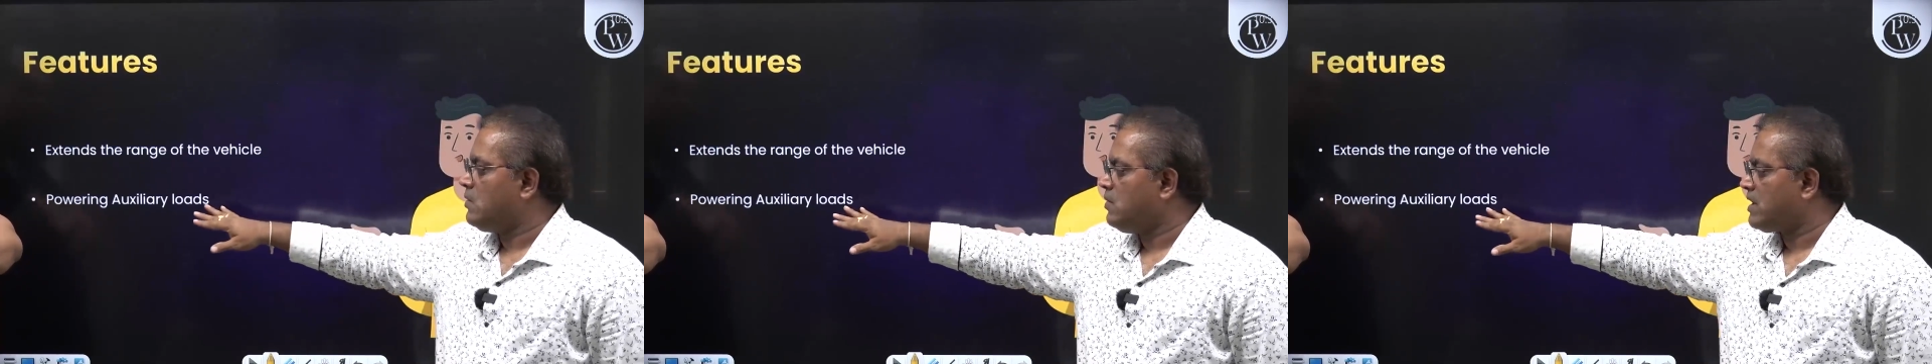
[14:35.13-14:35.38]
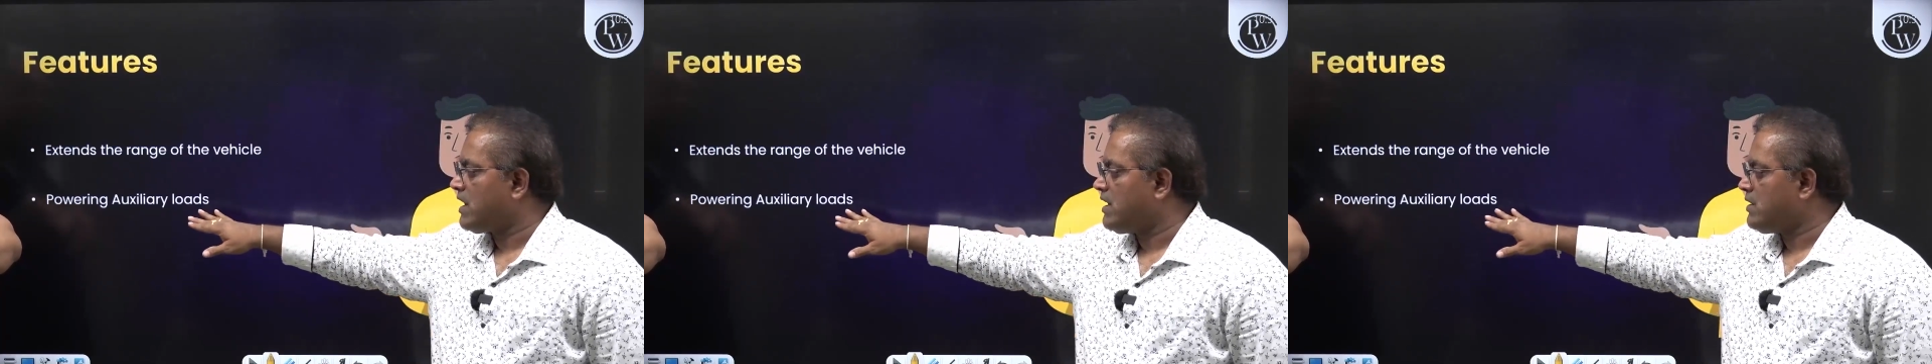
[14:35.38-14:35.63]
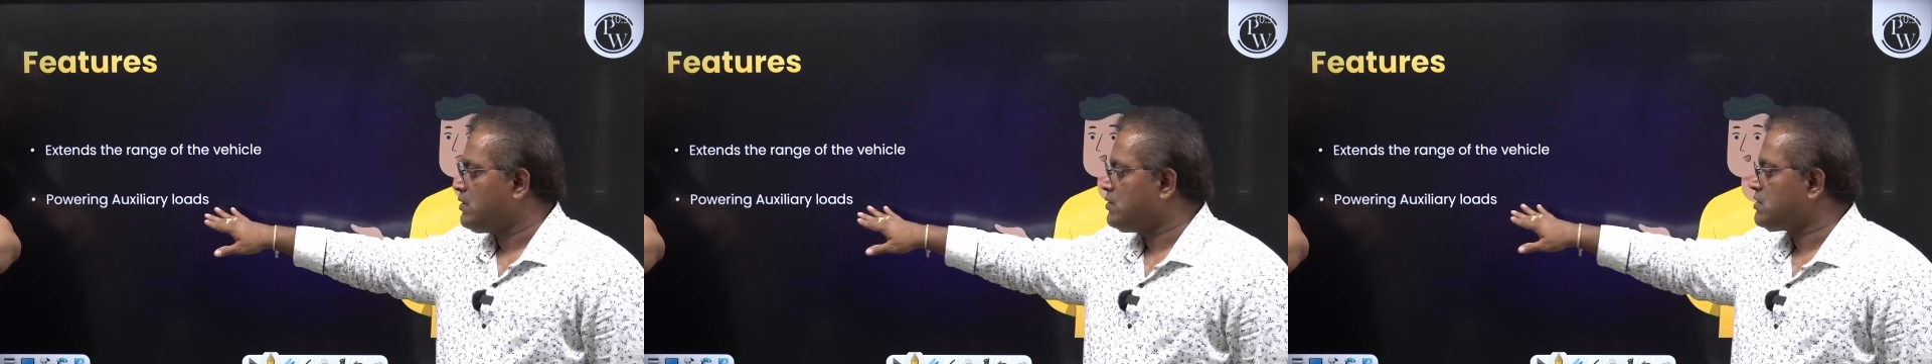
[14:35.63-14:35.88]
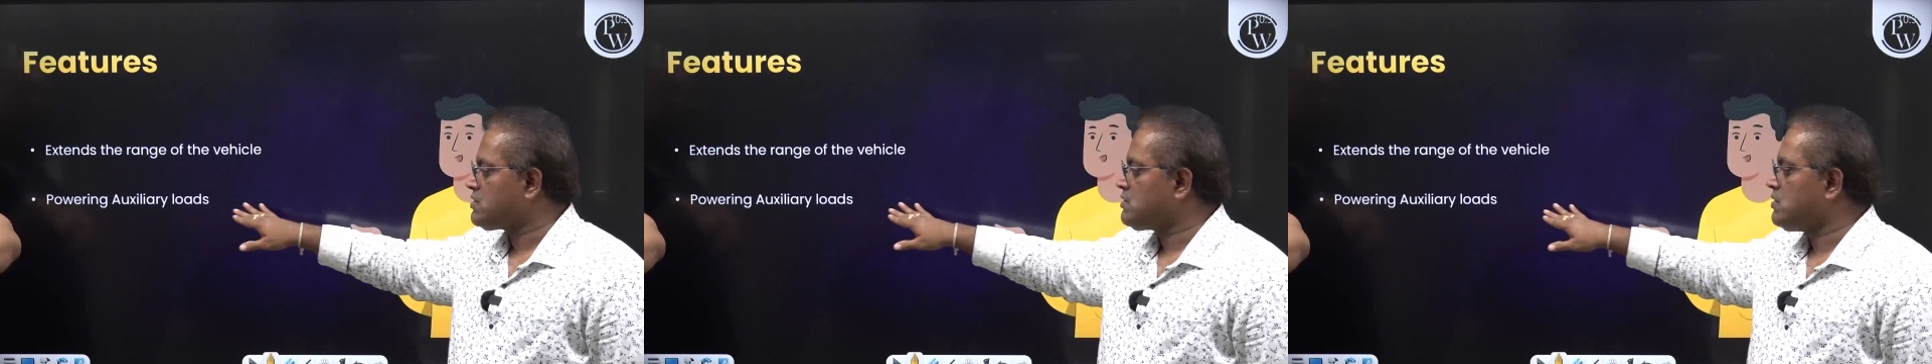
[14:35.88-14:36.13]
we can
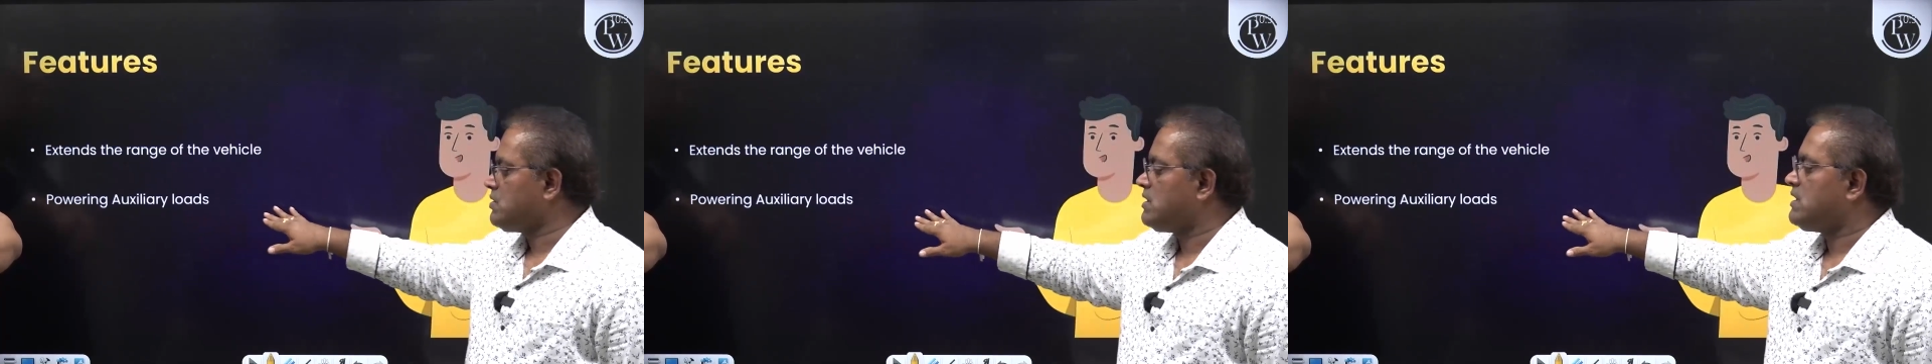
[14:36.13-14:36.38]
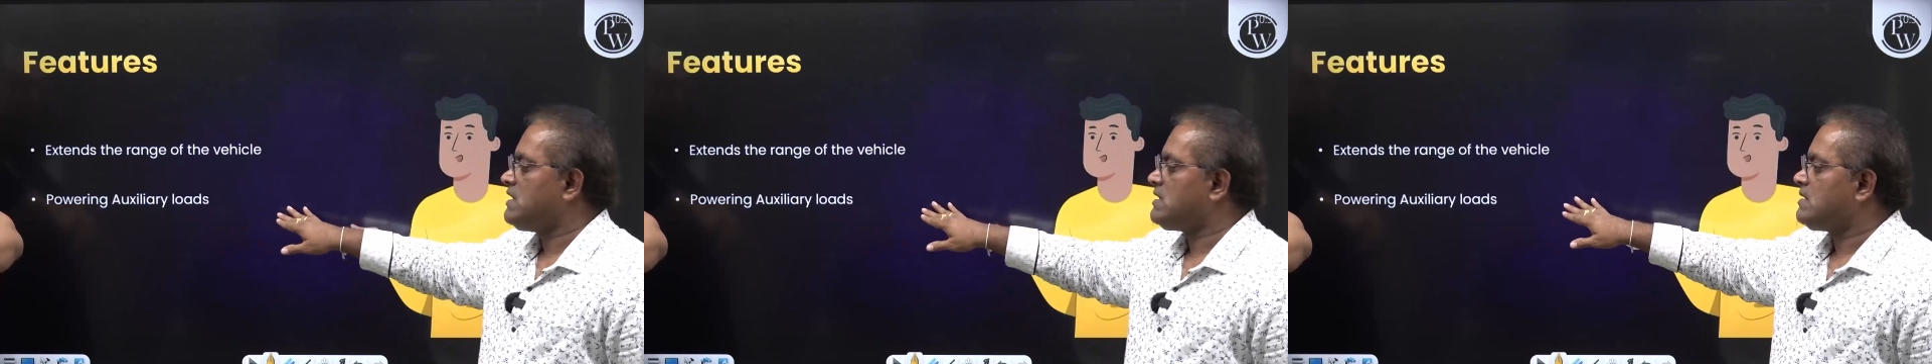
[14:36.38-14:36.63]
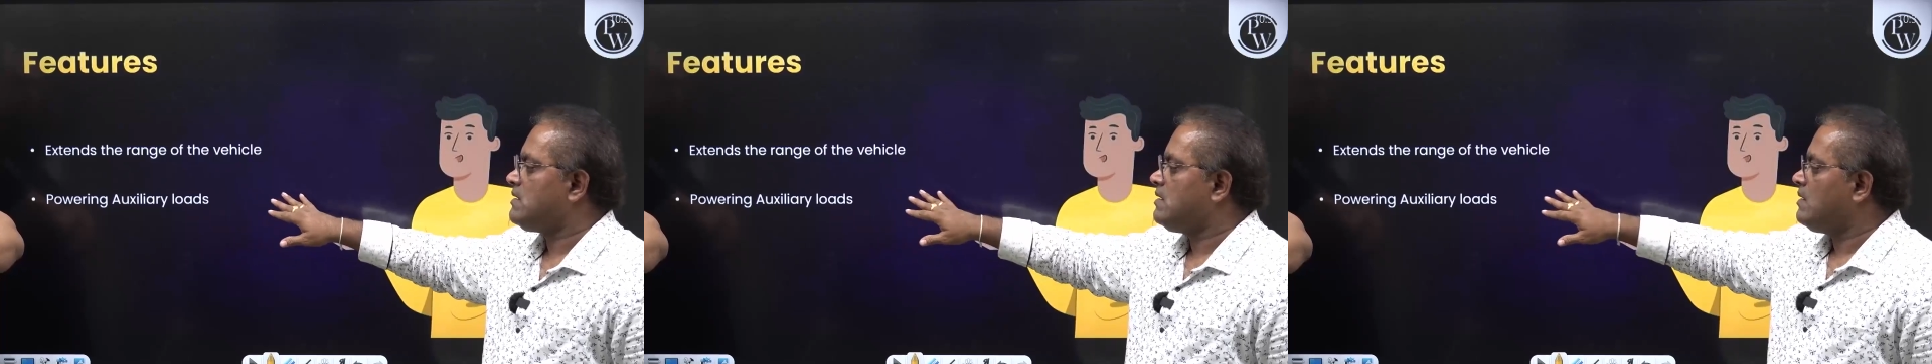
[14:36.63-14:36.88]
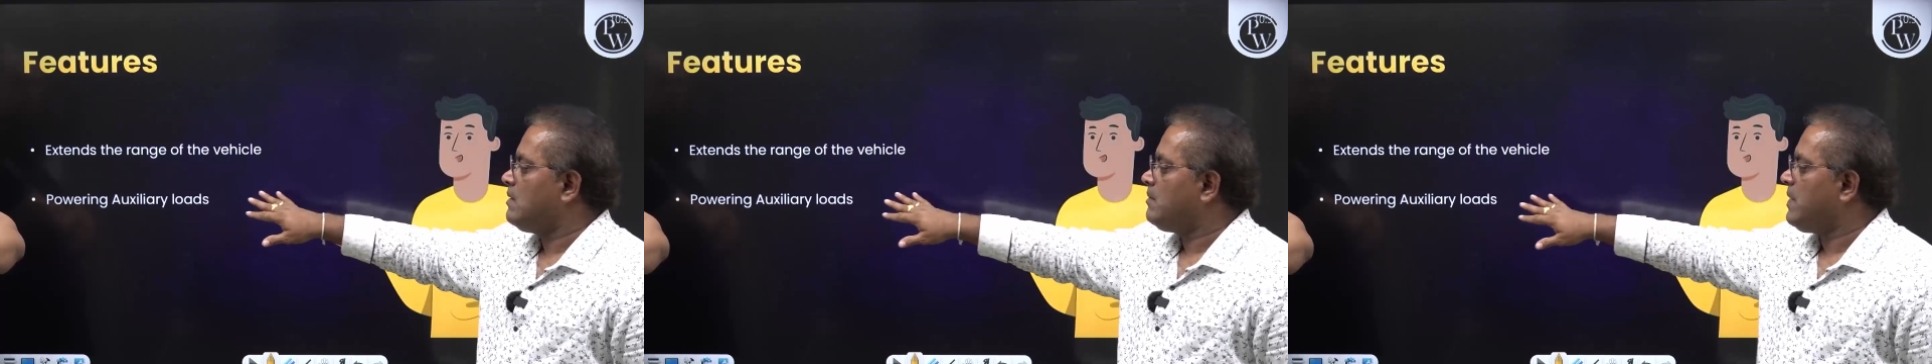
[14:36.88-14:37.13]
use to
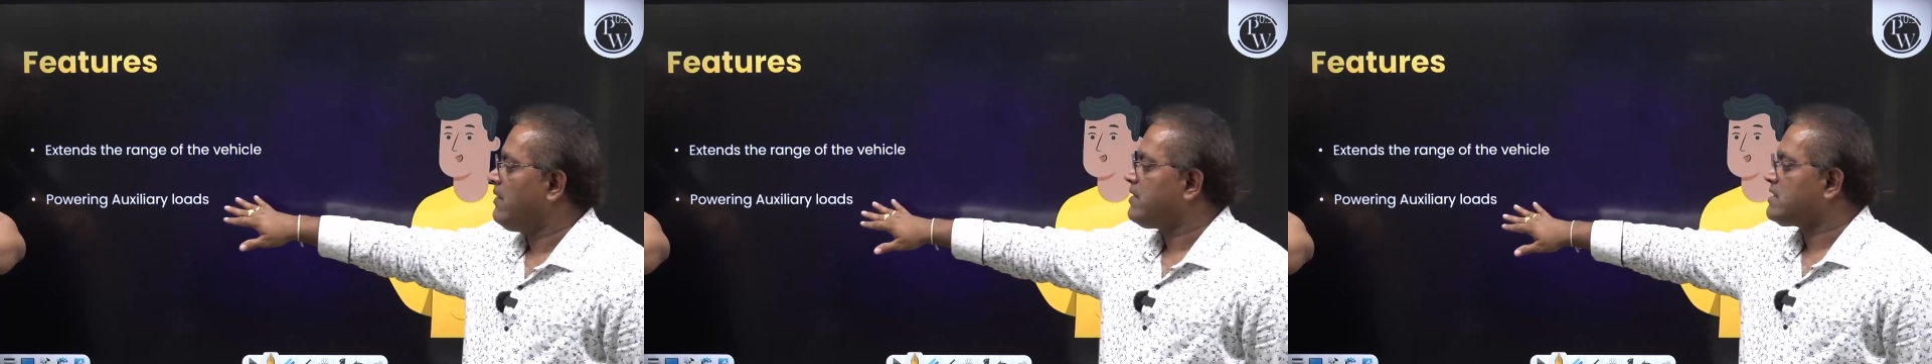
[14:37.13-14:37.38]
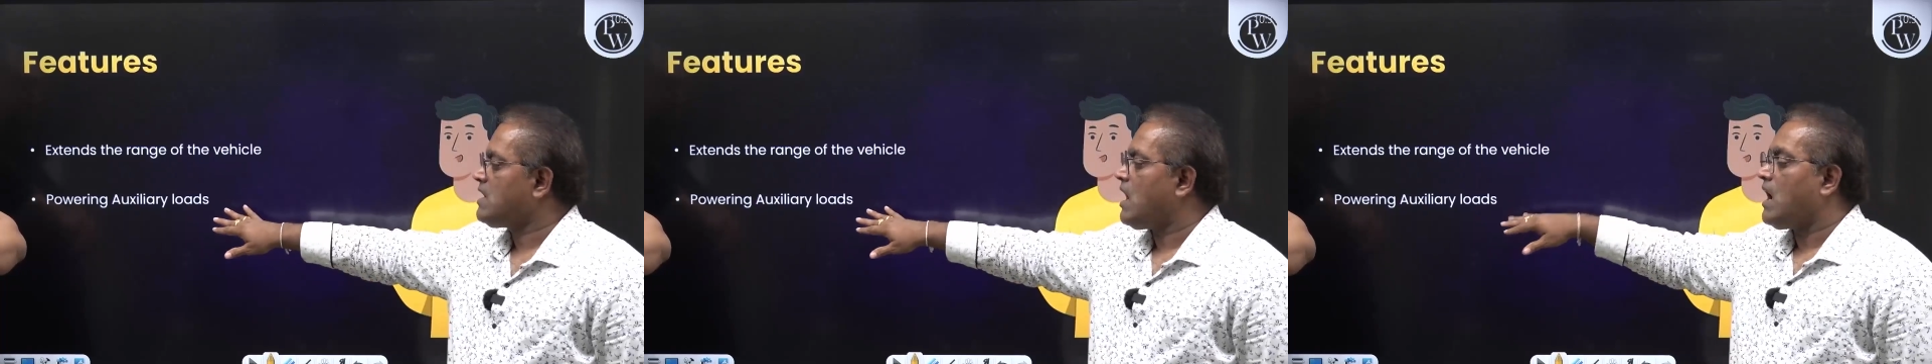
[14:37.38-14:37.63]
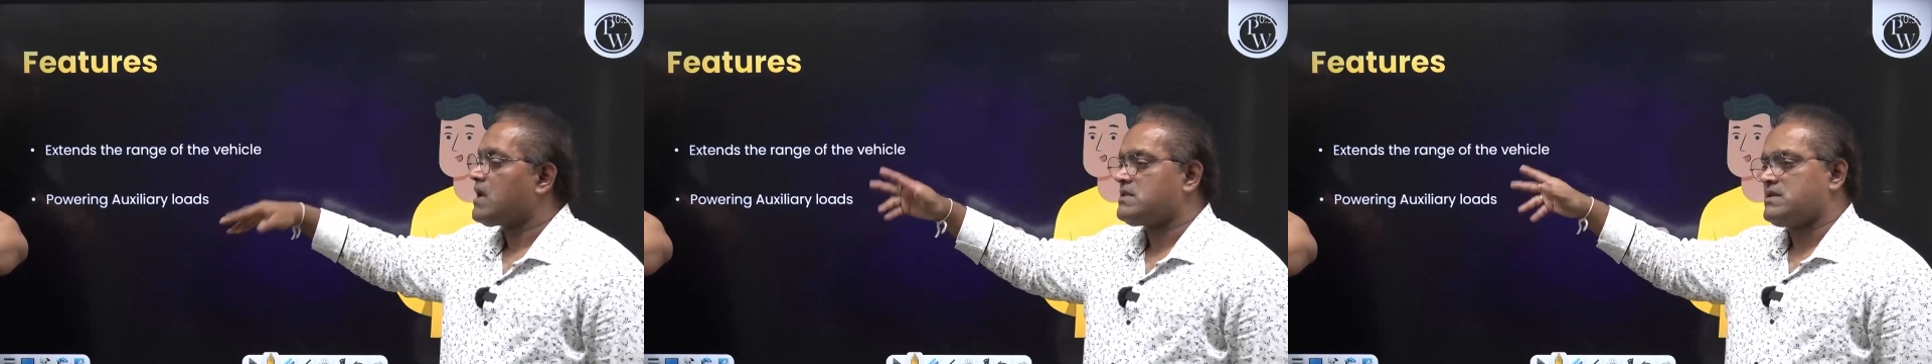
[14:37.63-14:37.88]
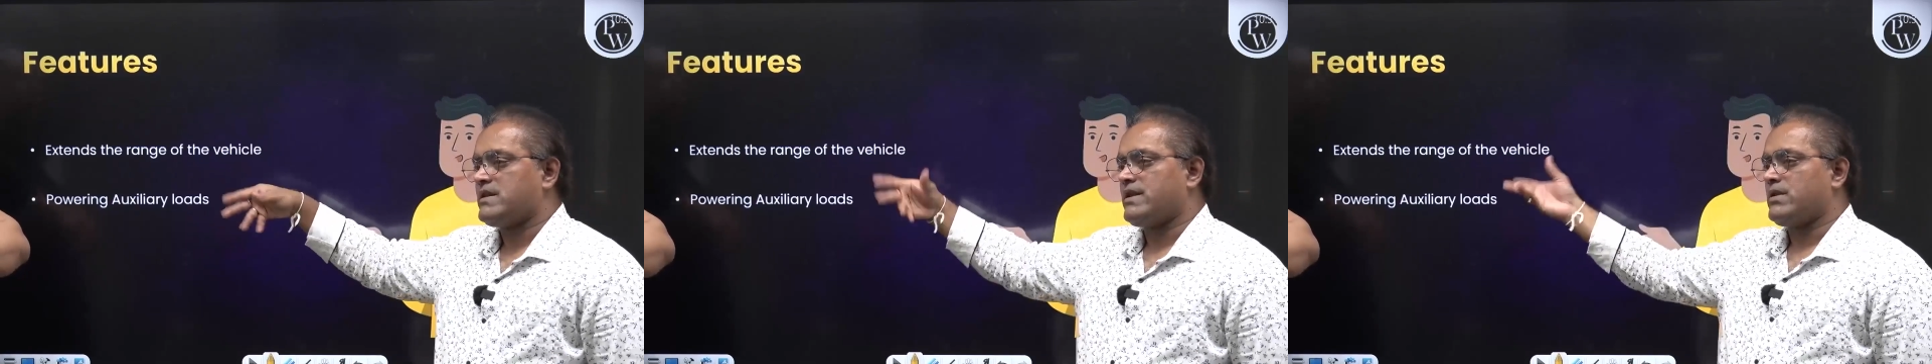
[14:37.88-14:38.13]
power the
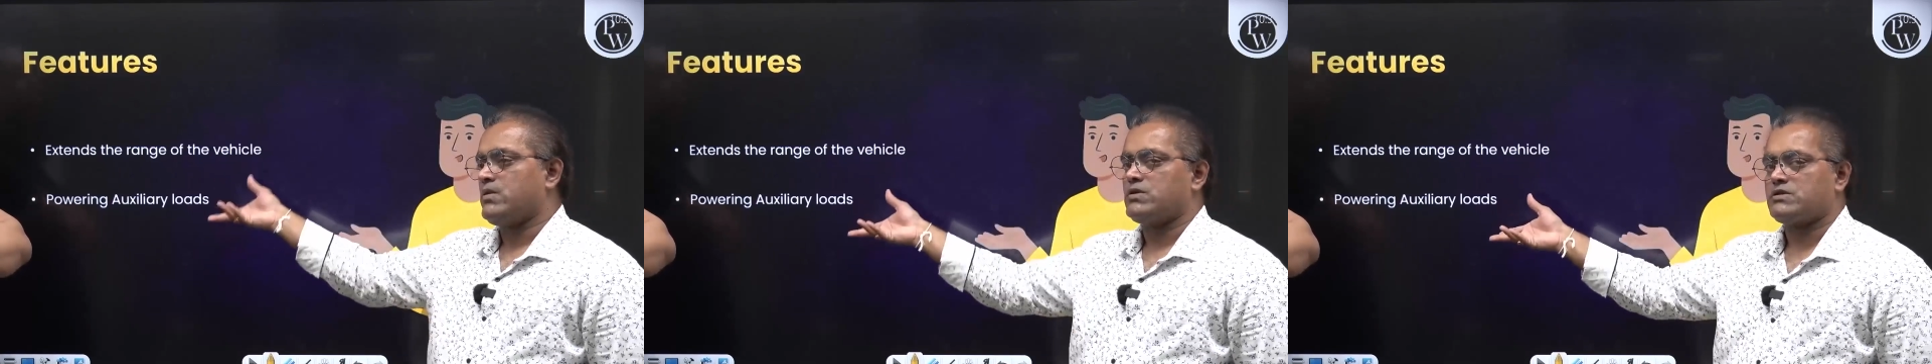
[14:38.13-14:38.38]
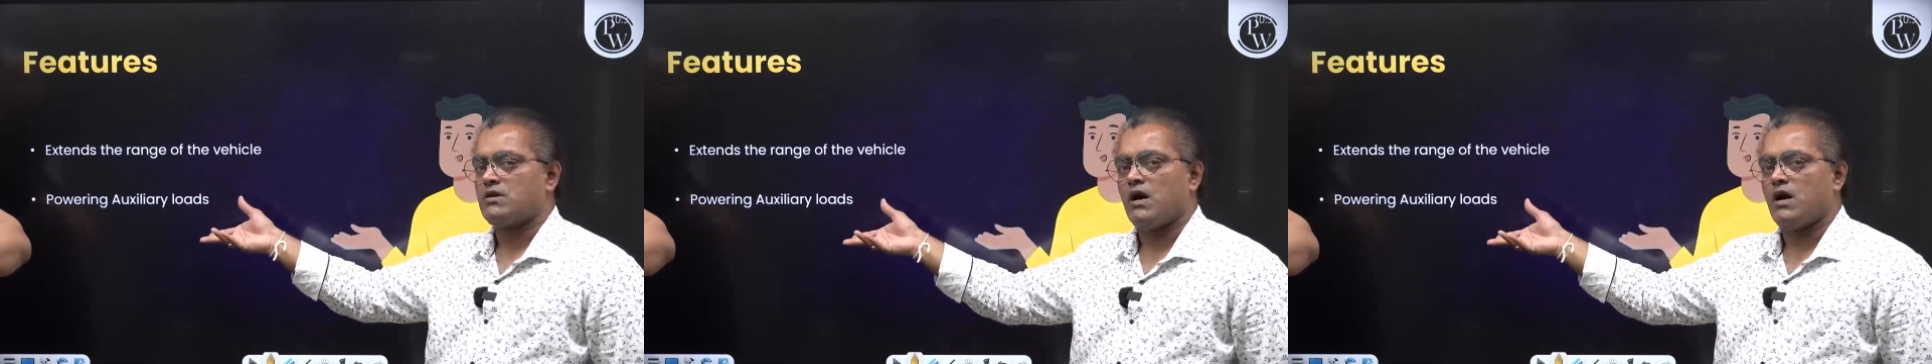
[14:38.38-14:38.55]
auxiliary loads.